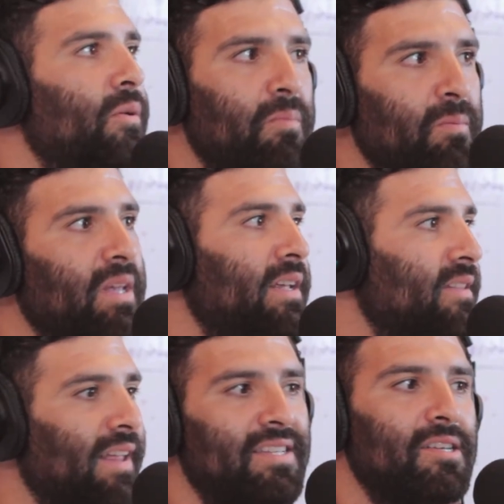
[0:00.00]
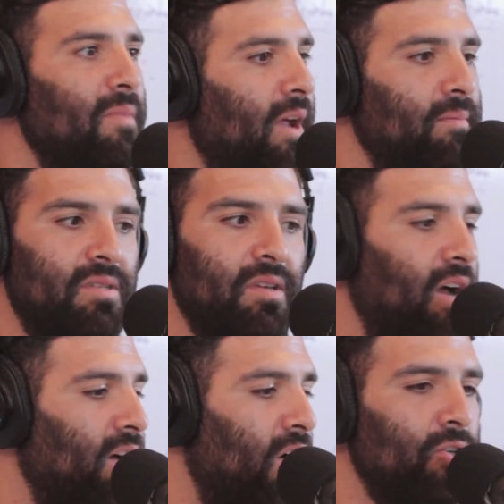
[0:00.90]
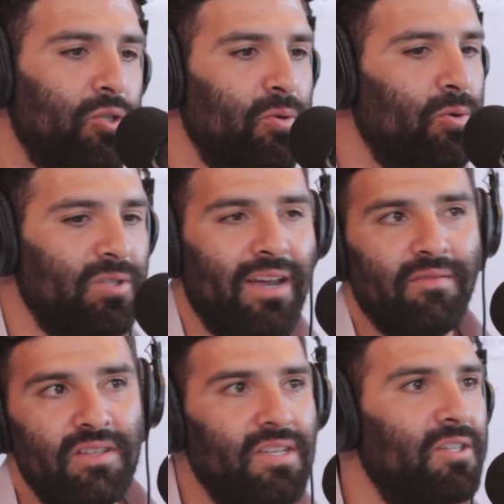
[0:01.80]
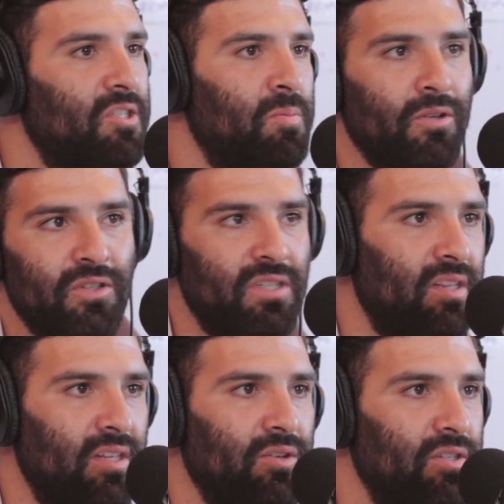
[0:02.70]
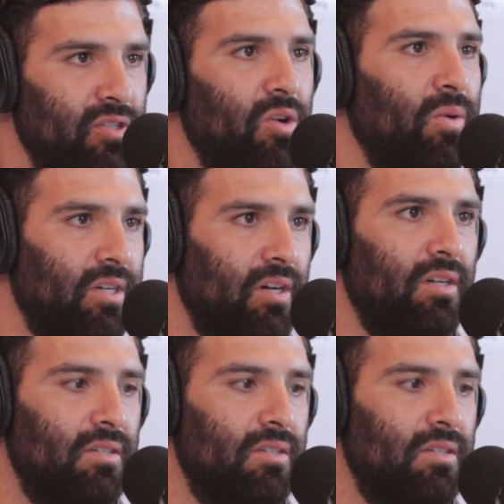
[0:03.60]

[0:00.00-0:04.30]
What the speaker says: Meaning, sometimes entrepreneurs have these conspiracy theories going on.